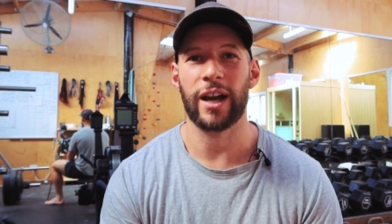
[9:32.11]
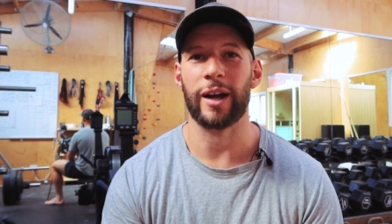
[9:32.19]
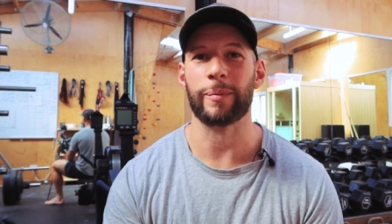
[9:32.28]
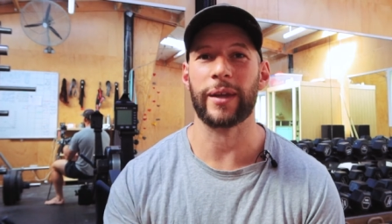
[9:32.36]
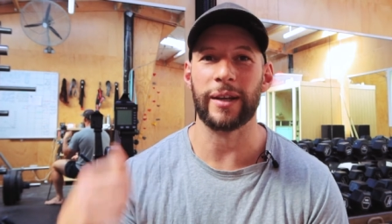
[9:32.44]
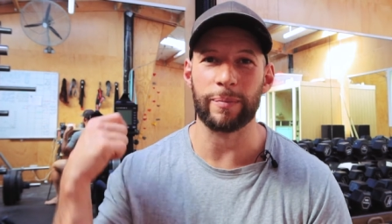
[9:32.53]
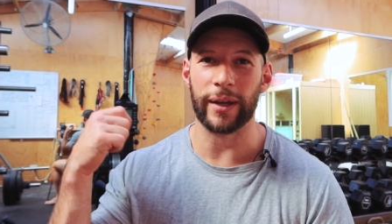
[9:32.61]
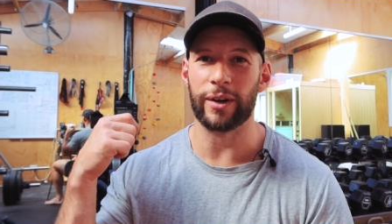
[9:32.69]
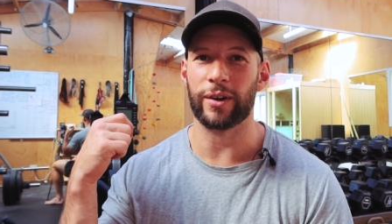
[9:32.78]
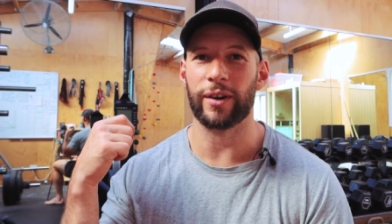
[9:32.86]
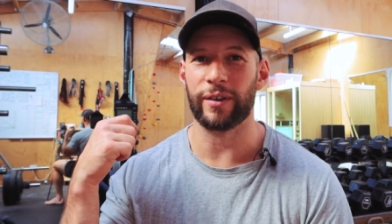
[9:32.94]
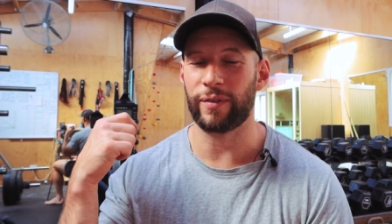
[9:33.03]
I'm getting
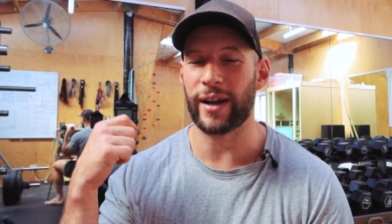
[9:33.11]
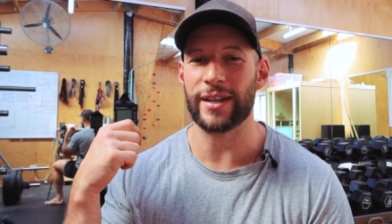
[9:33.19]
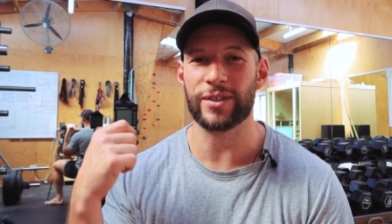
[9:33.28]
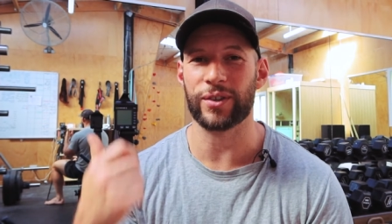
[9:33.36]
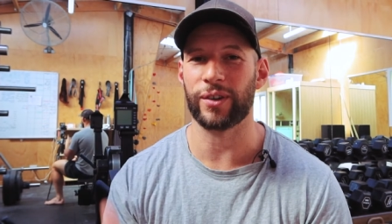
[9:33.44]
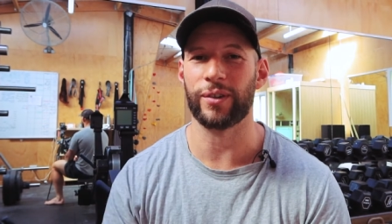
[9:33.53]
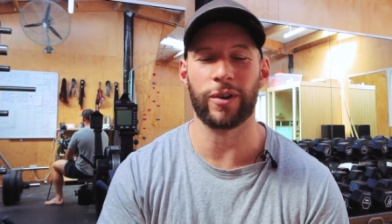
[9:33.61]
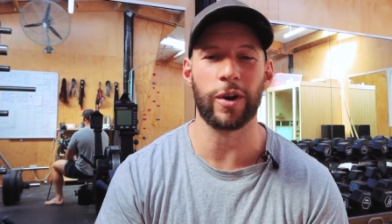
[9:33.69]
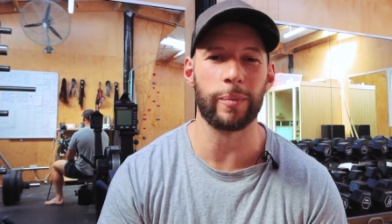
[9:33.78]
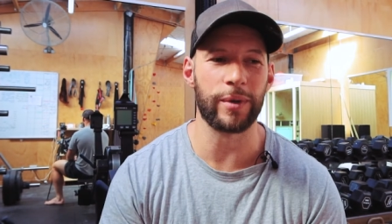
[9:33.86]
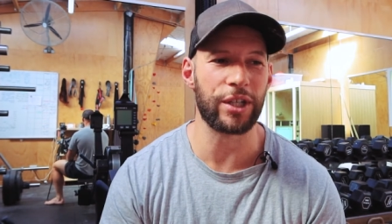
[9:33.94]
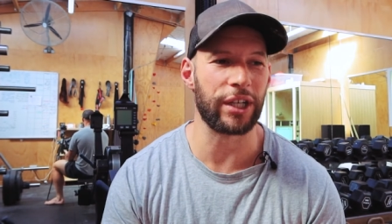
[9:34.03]
better, uh, faster on the
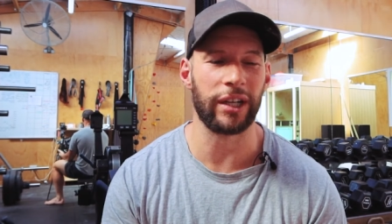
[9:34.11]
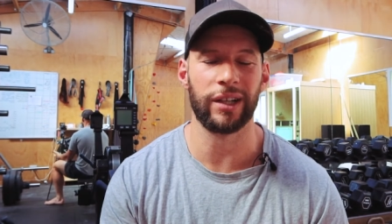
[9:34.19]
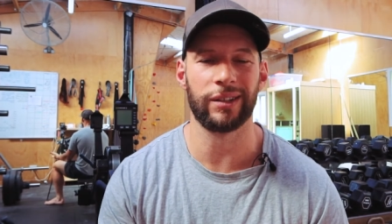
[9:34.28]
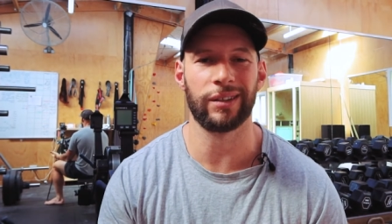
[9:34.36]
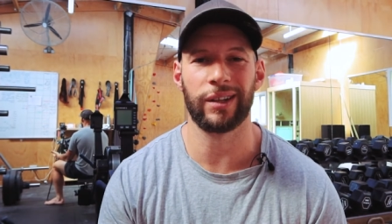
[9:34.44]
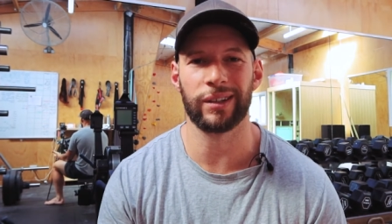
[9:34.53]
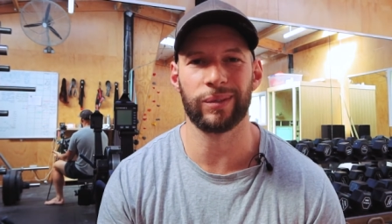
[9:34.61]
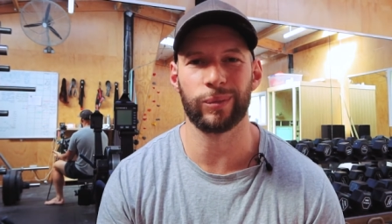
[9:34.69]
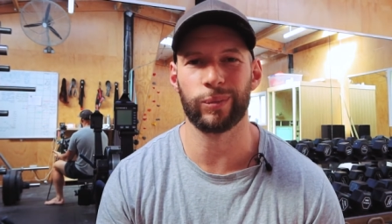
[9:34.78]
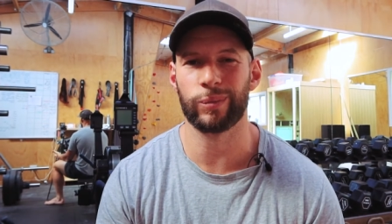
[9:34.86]
row machine. Like,